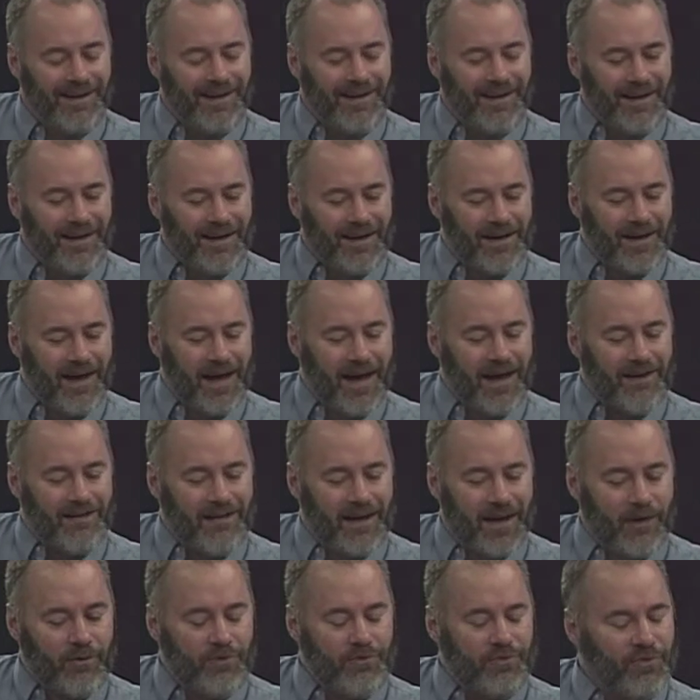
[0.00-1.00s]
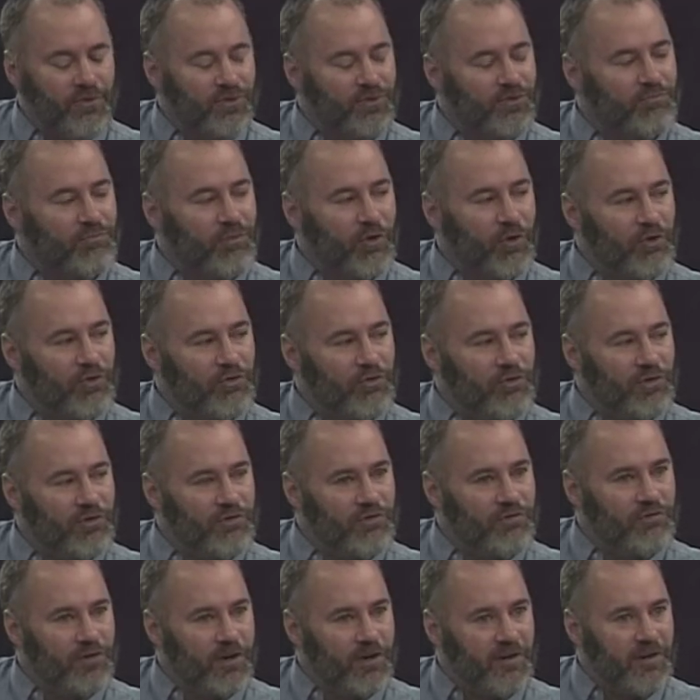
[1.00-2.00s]
uh, I, I, was exposed at a
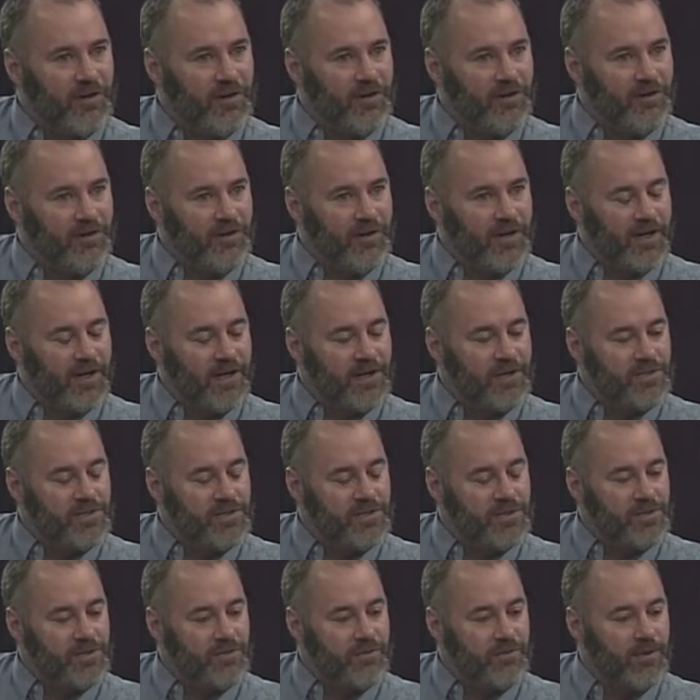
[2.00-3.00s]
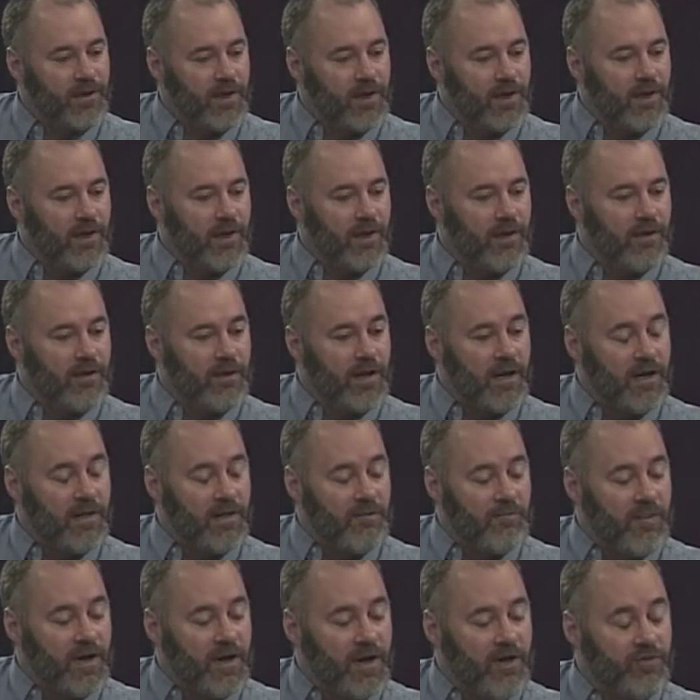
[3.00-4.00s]
very early age to a lot of
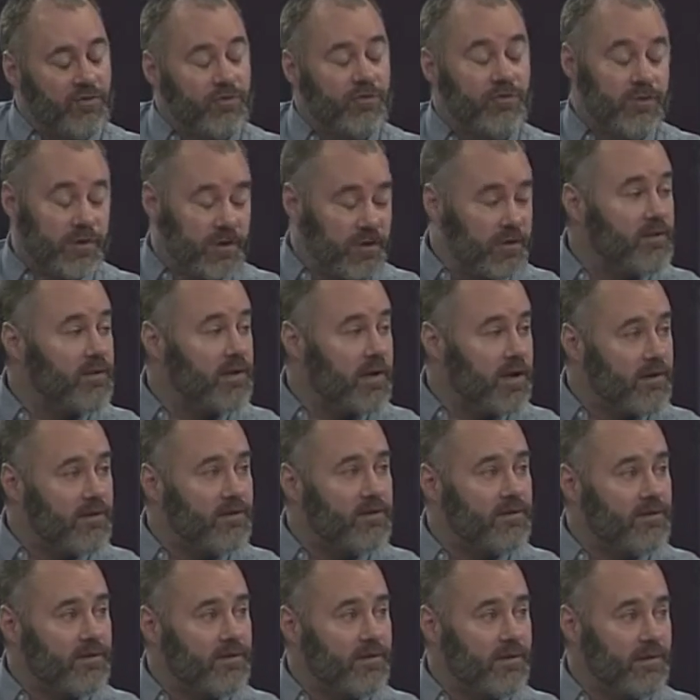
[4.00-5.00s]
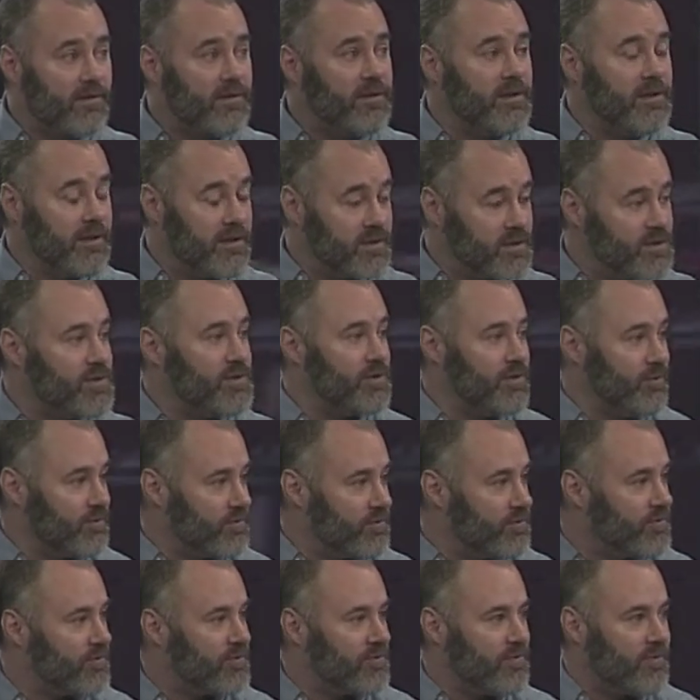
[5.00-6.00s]
the positives and a lot of the, the
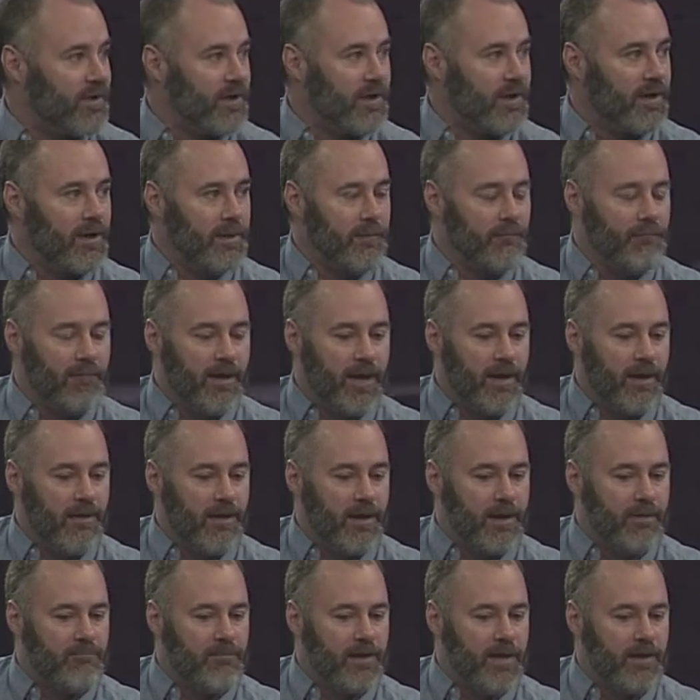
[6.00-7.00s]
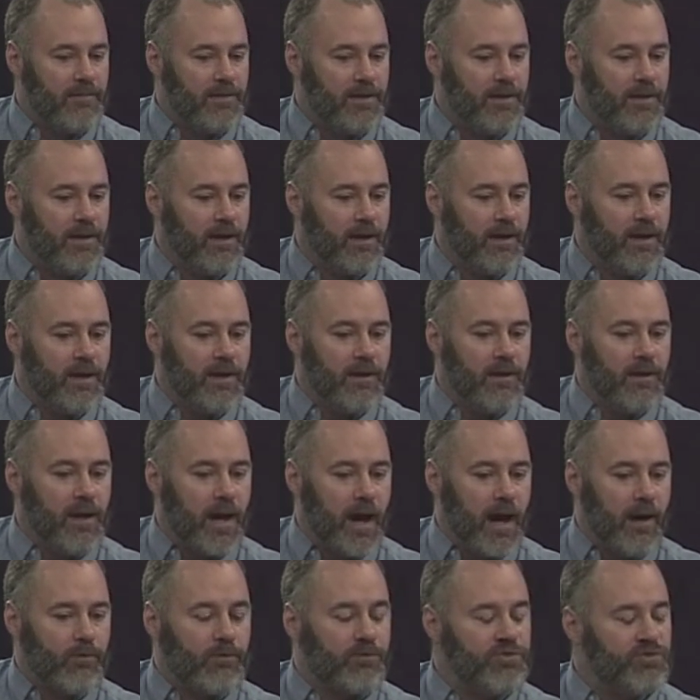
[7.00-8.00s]
issues. Um, mm. and, and, maybe
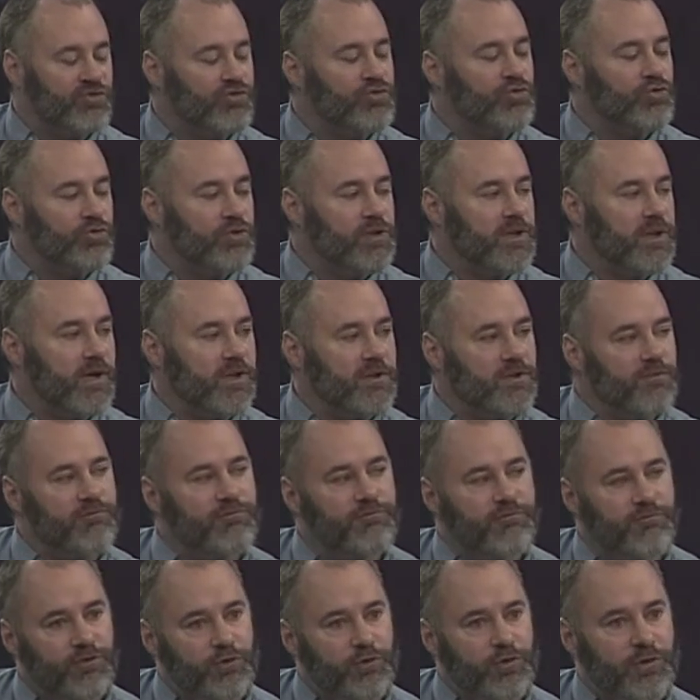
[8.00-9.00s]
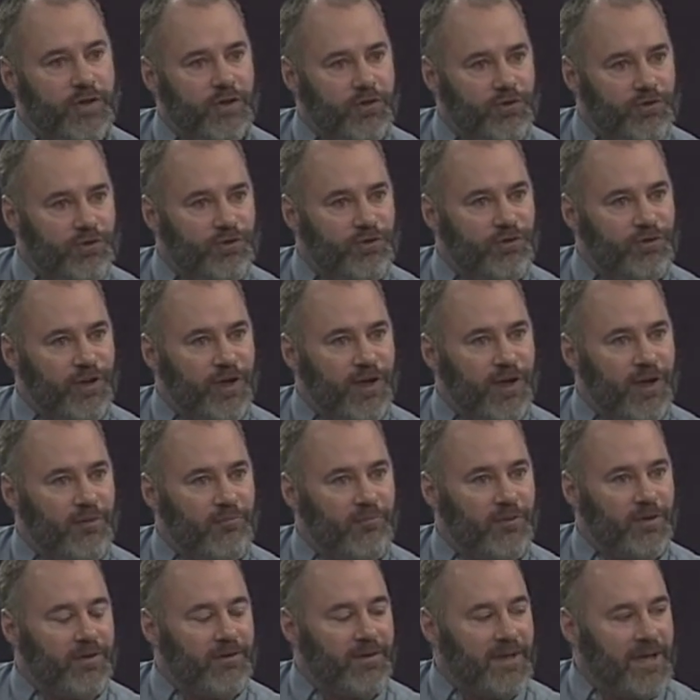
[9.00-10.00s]
I was too young to fully
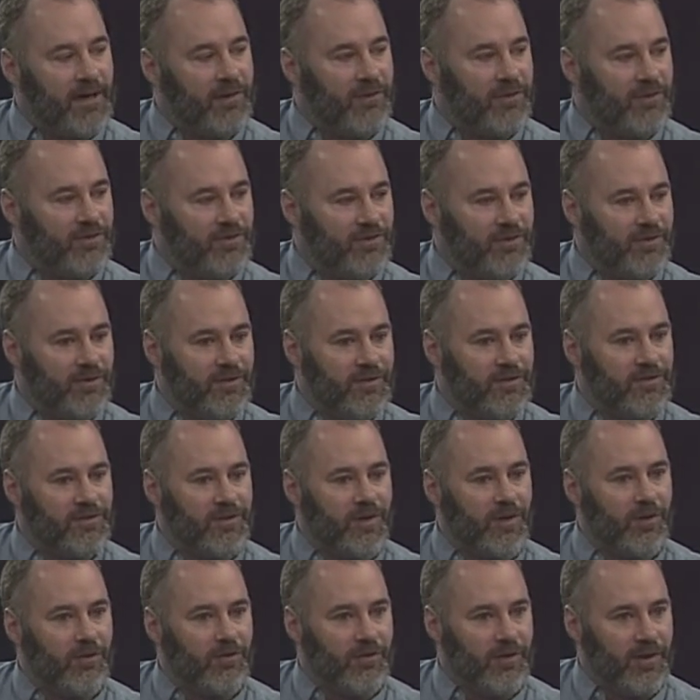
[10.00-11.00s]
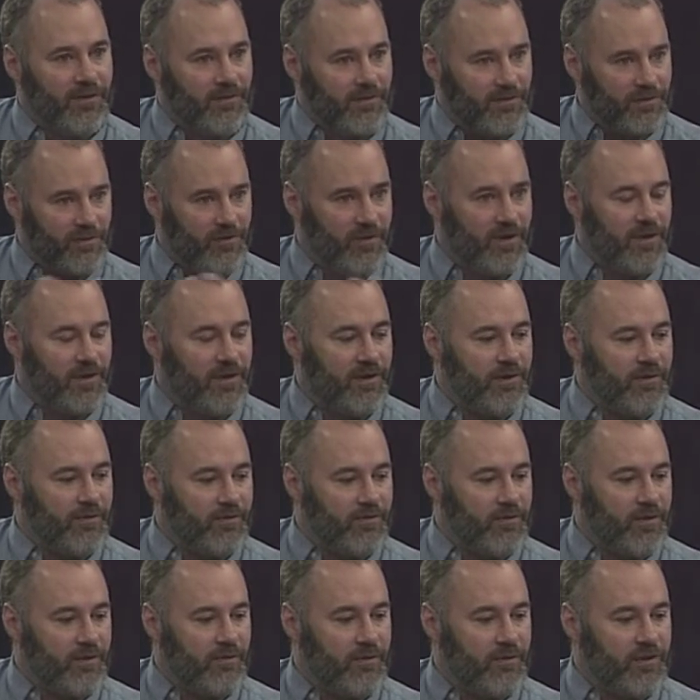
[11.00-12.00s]
understand, but now as an adult and seeing
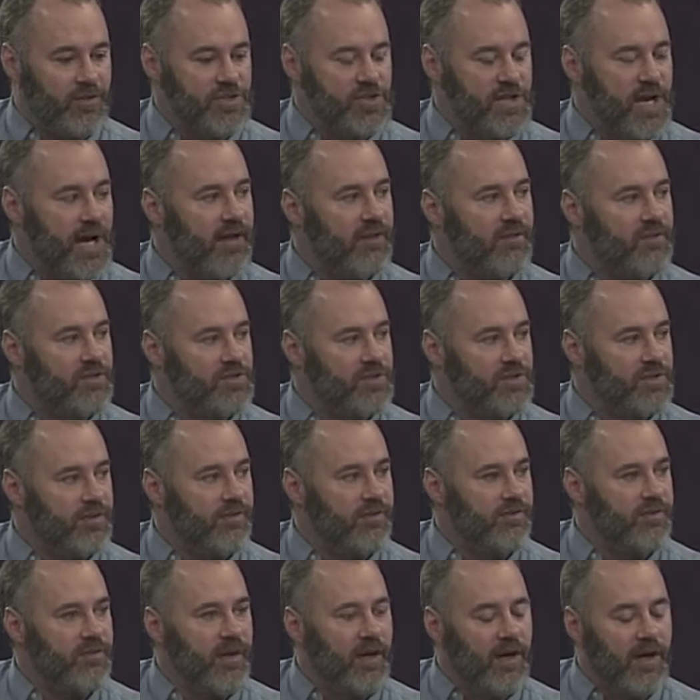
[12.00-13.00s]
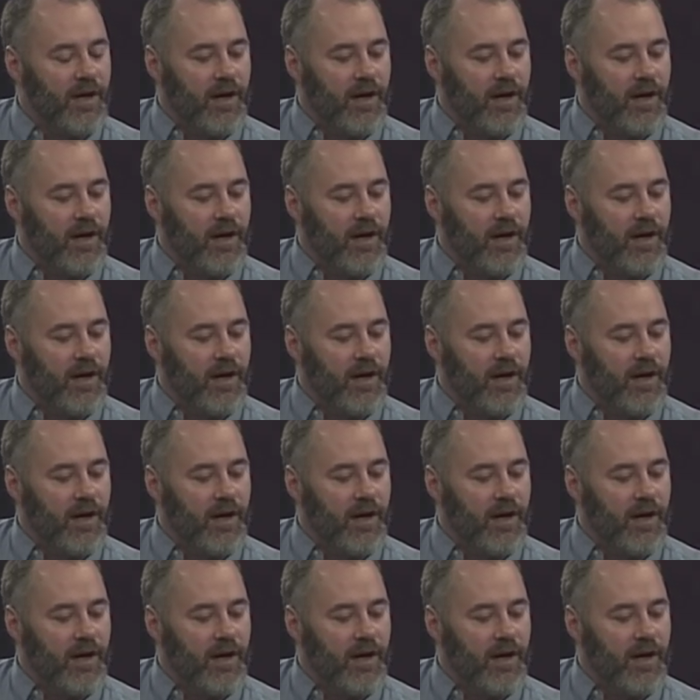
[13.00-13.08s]
some of the challenges